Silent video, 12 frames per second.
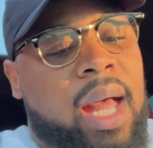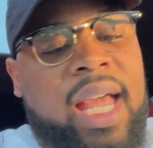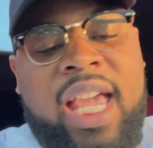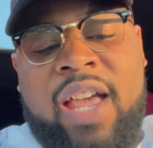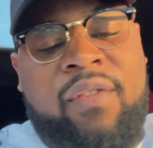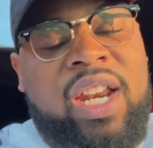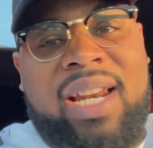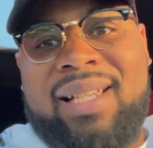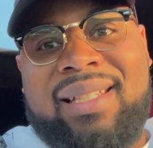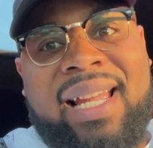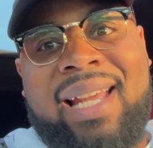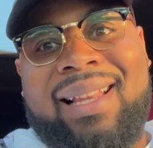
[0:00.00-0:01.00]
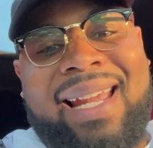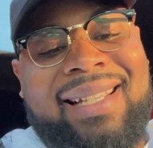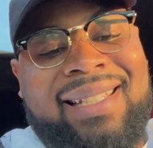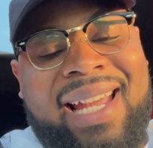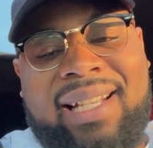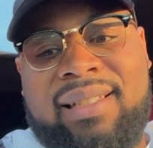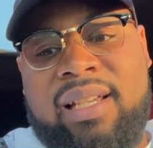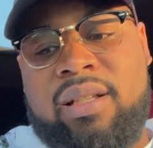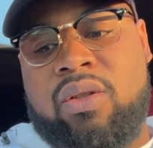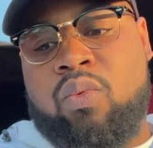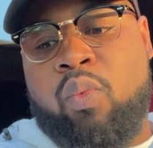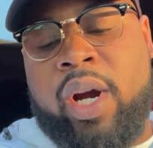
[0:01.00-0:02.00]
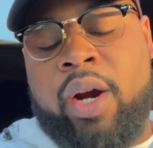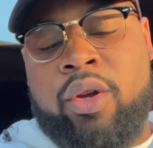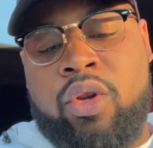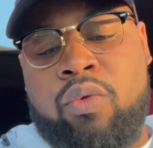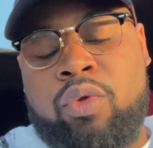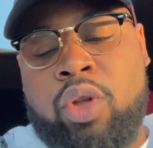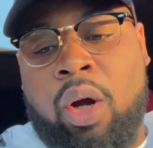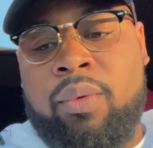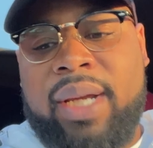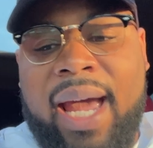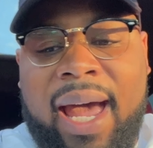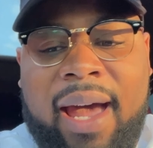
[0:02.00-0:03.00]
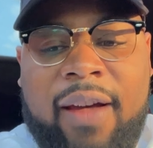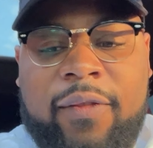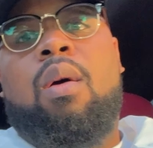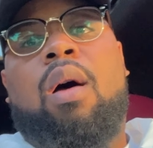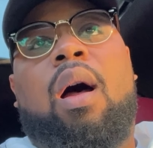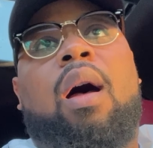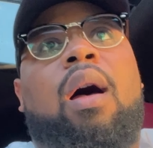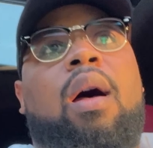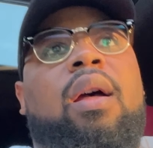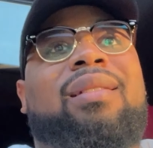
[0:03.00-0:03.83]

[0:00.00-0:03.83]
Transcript: Even in a state like Texas where you don't have uh,